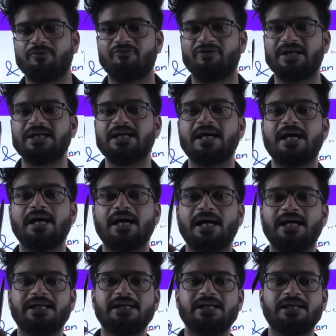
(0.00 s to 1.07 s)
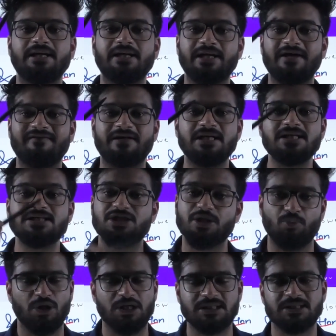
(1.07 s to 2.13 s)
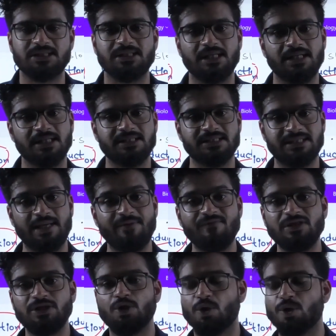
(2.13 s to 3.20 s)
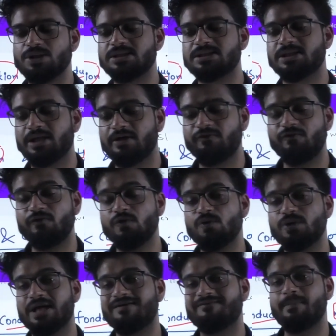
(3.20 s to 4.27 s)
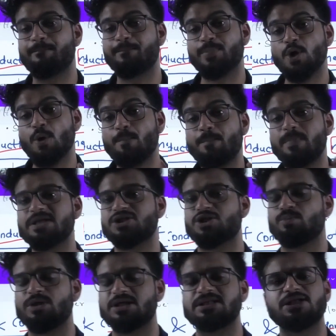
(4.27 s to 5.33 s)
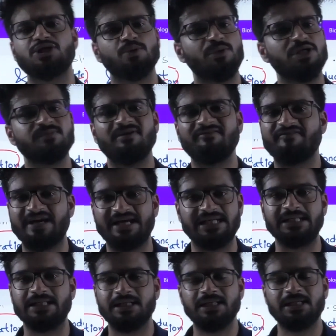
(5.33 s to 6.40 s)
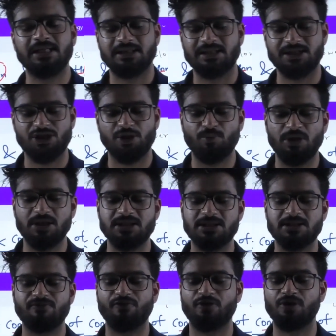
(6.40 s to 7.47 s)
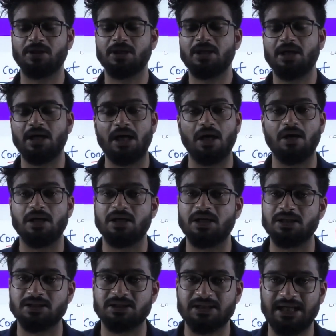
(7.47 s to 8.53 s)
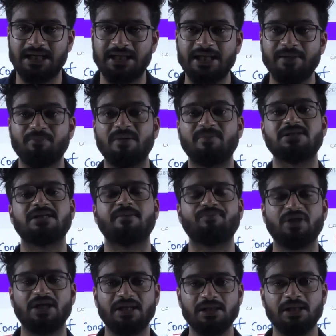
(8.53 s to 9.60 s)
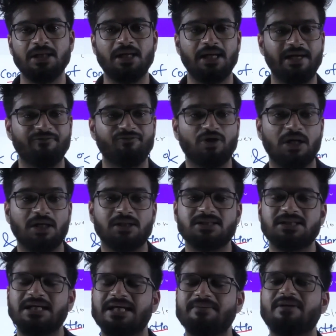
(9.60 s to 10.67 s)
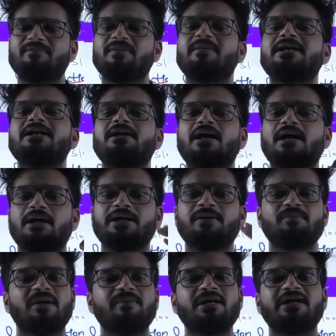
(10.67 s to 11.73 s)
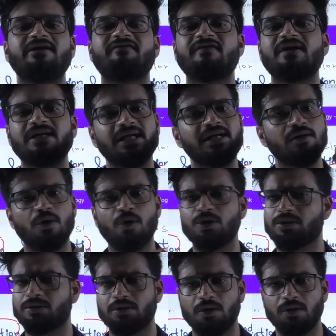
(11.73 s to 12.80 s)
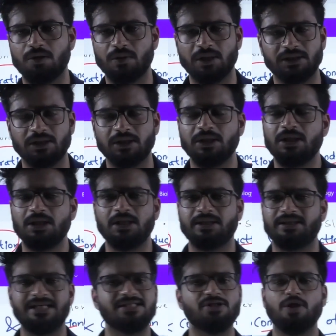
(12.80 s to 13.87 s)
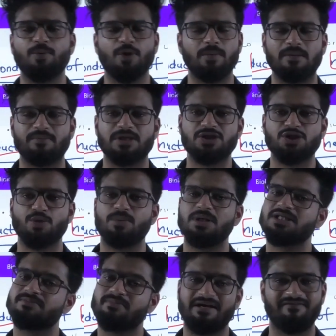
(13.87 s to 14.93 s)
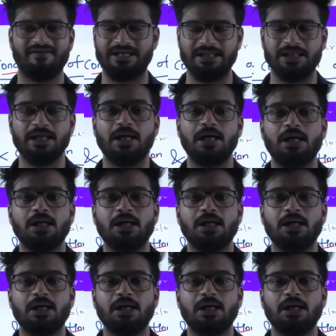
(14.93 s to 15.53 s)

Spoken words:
when I gave it a stimulus. Same with neurons. If you gave a proper stimulus, the stimulus may vary. The stimulus for a cell type may be something, and for another cell type it may be a different thing altogether. That's not a problem. The stimulus may vary.